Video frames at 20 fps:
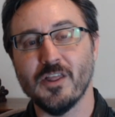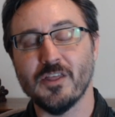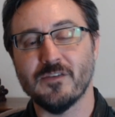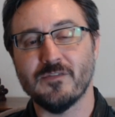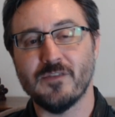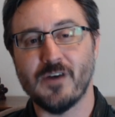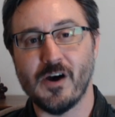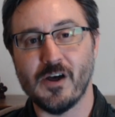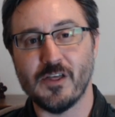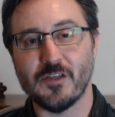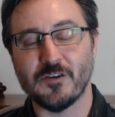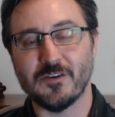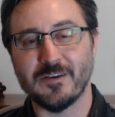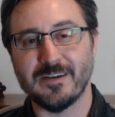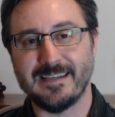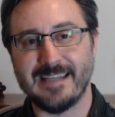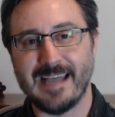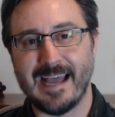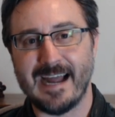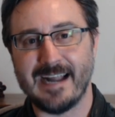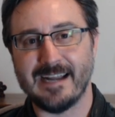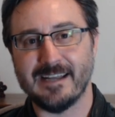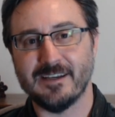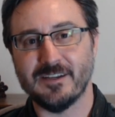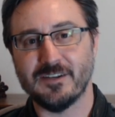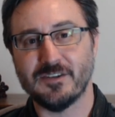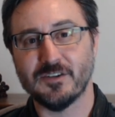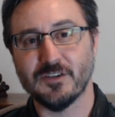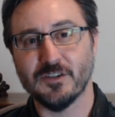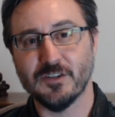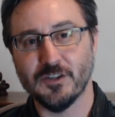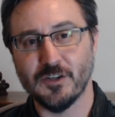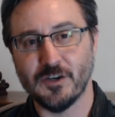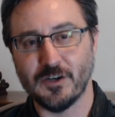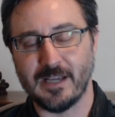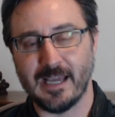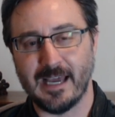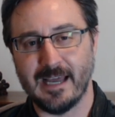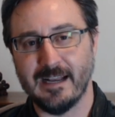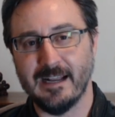of other data to
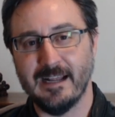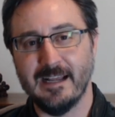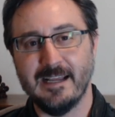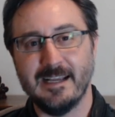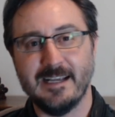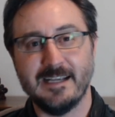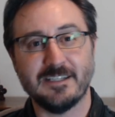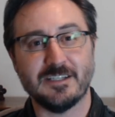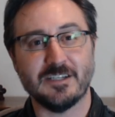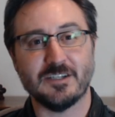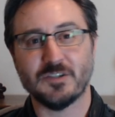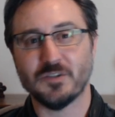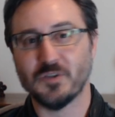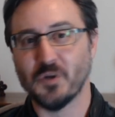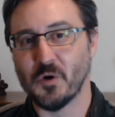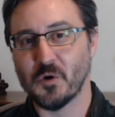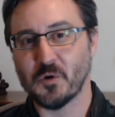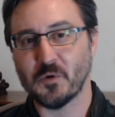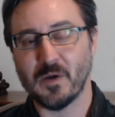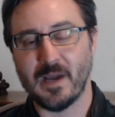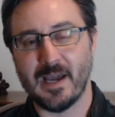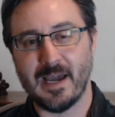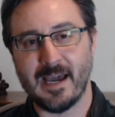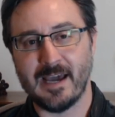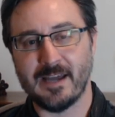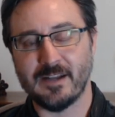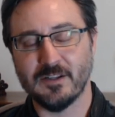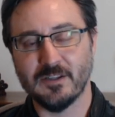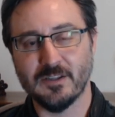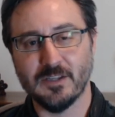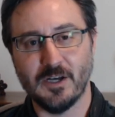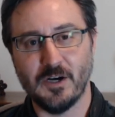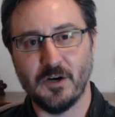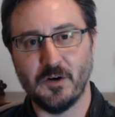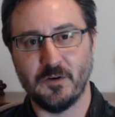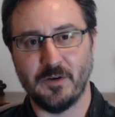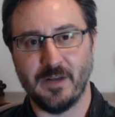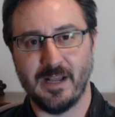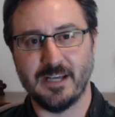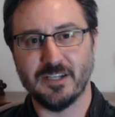look at. He says NORAD
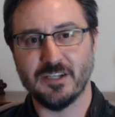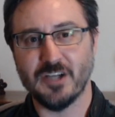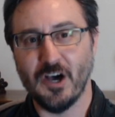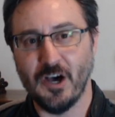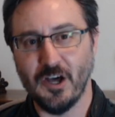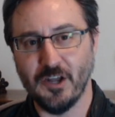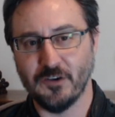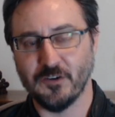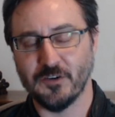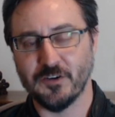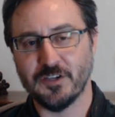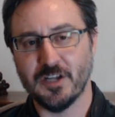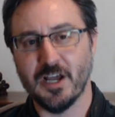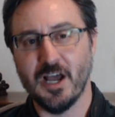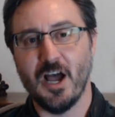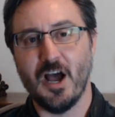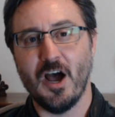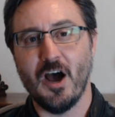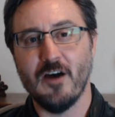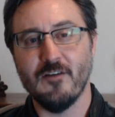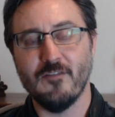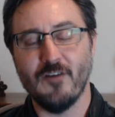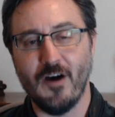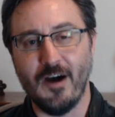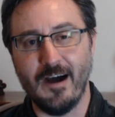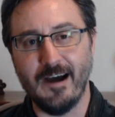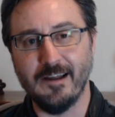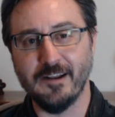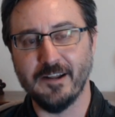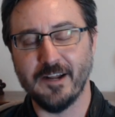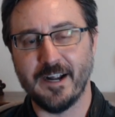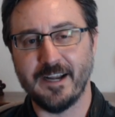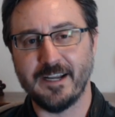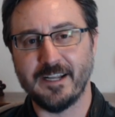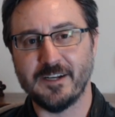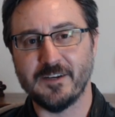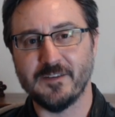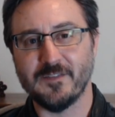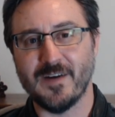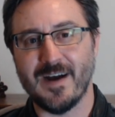alone has hundreds of
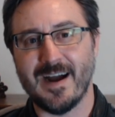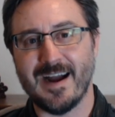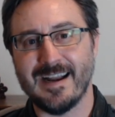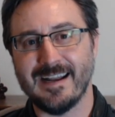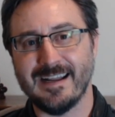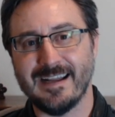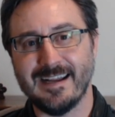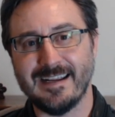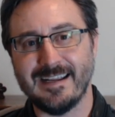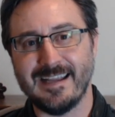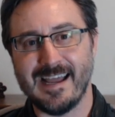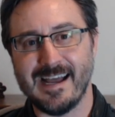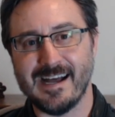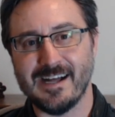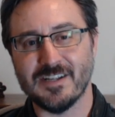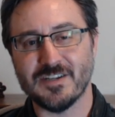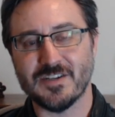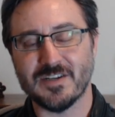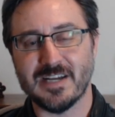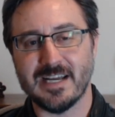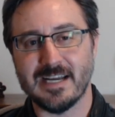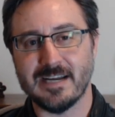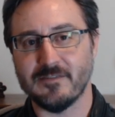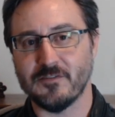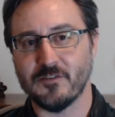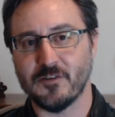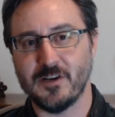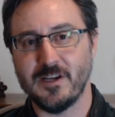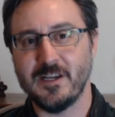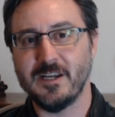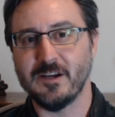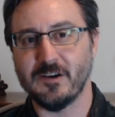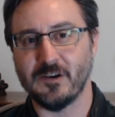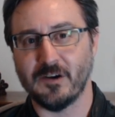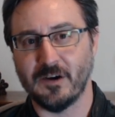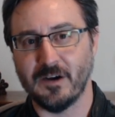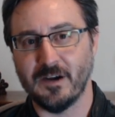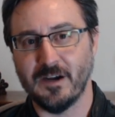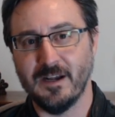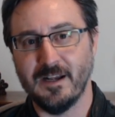unidentified accounts every
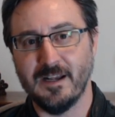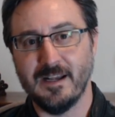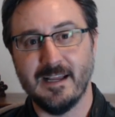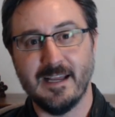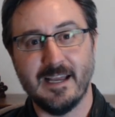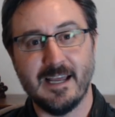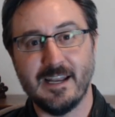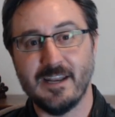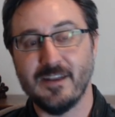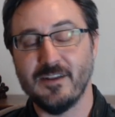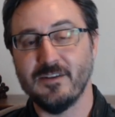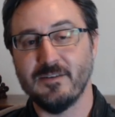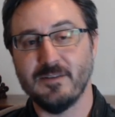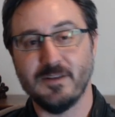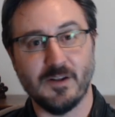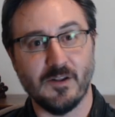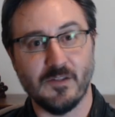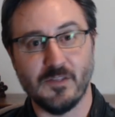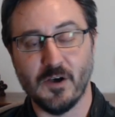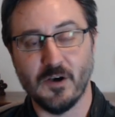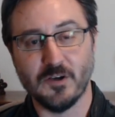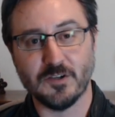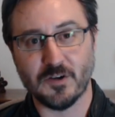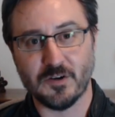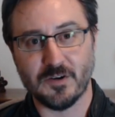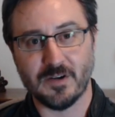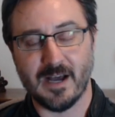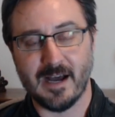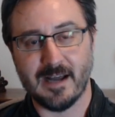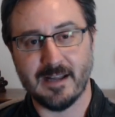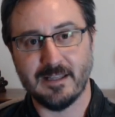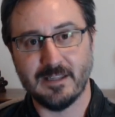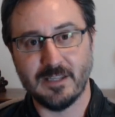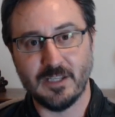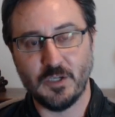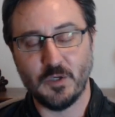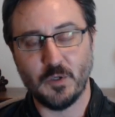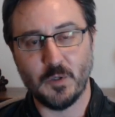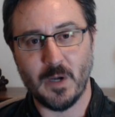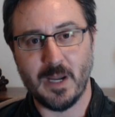year. And you know those are not in
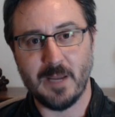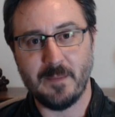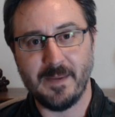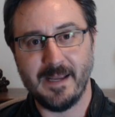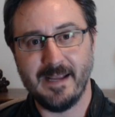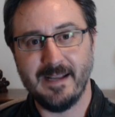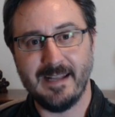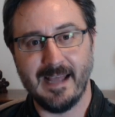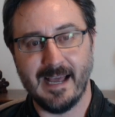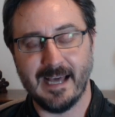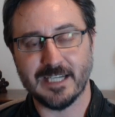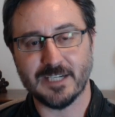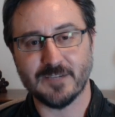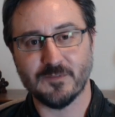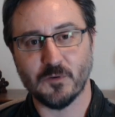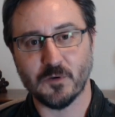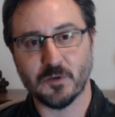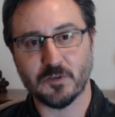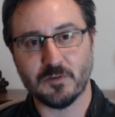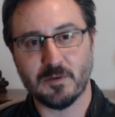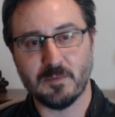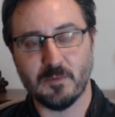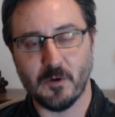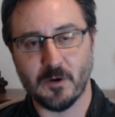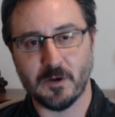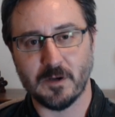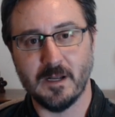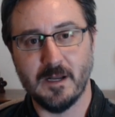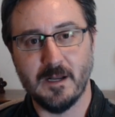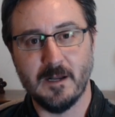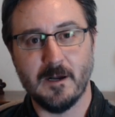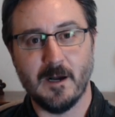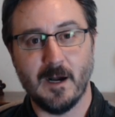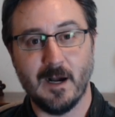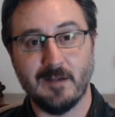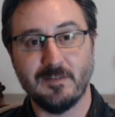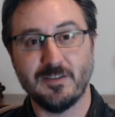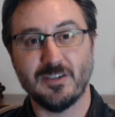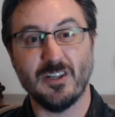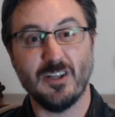the UAP task force report
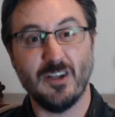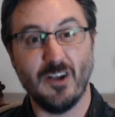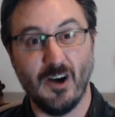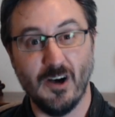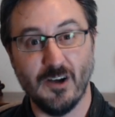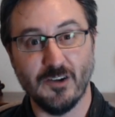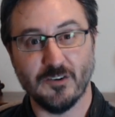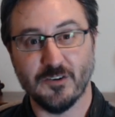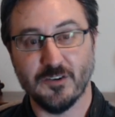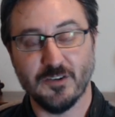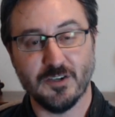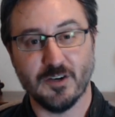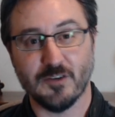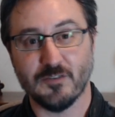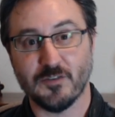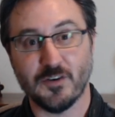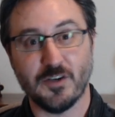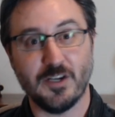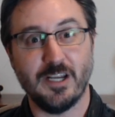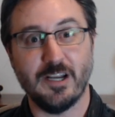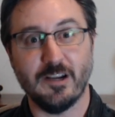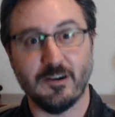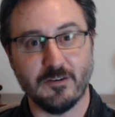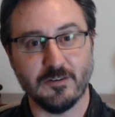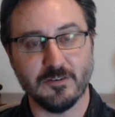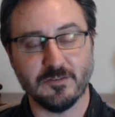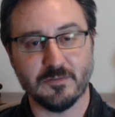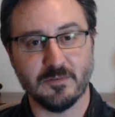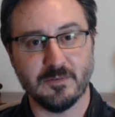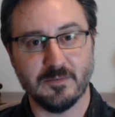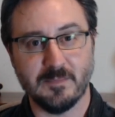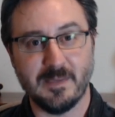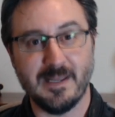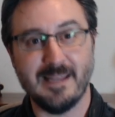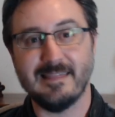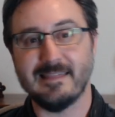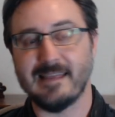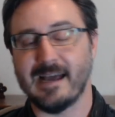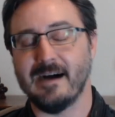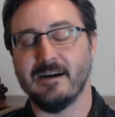obviously hundreds over years would be
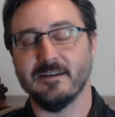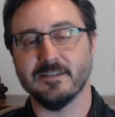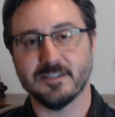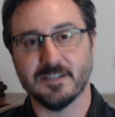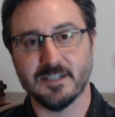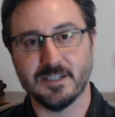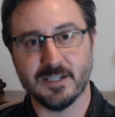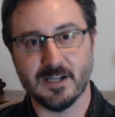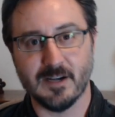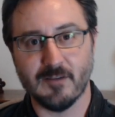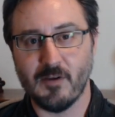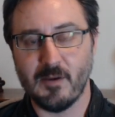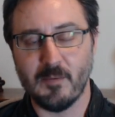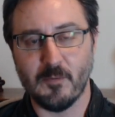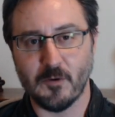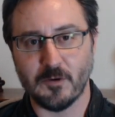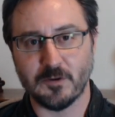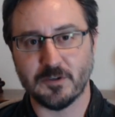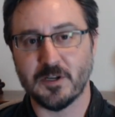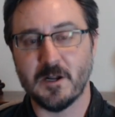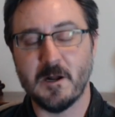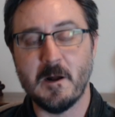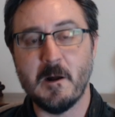thousands of reports